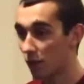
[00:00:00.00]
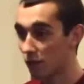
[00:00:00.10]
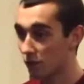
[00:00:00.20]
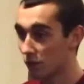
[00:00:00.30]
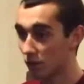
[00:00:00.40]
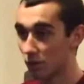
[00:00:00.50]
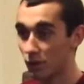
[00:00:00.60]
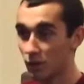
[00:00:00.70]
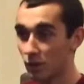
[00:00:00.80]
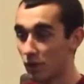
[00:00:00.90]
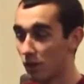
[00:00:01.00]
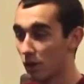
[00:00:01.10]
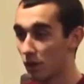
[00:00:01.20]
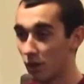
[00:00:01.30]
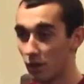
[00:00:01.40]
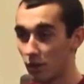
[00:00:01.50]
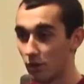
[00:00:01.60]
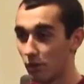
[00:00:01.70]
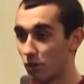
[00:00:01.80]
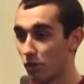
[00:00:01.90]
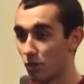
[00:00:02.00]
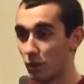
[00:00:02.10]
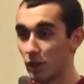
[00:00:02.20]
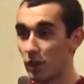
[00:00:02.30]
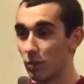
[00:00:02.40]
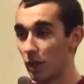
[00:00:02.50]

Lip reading: officer. Just being